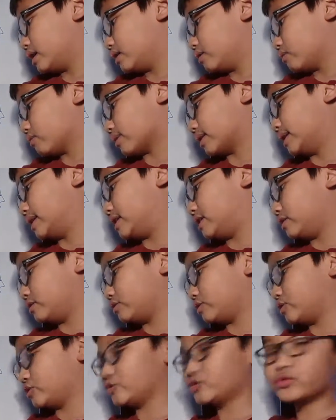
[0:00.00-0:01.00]
we're going to do
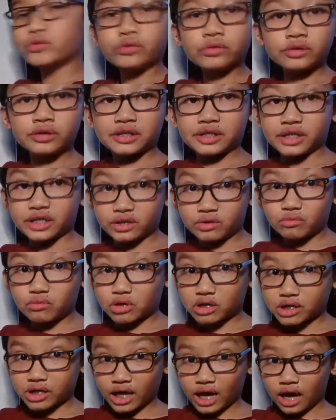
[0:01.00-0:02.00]
U through Z
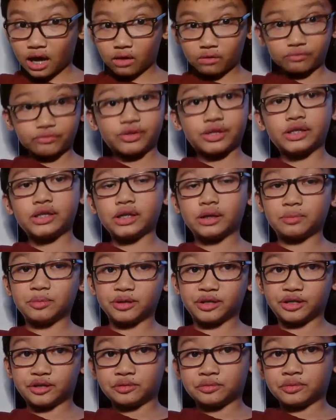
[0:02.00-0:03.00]
without the
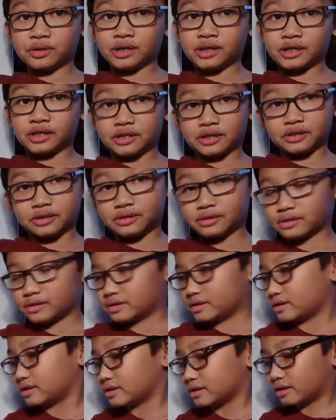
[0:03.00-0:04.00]
W in it.
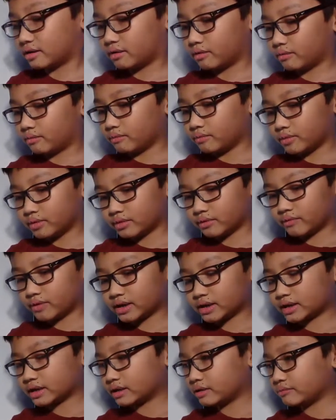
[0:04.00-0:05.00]
So the
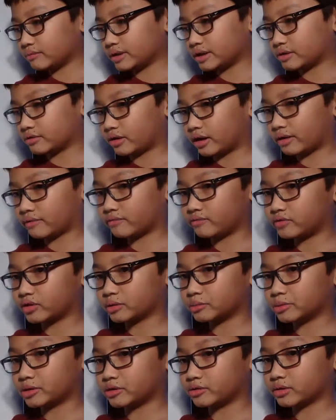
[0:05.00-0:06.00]
reason we don't have
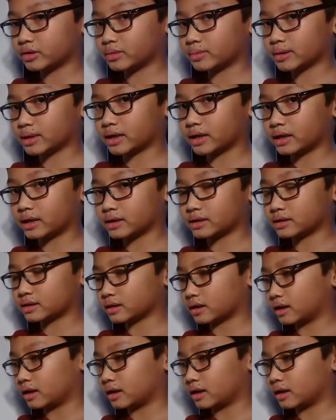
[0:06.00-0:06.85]
W is because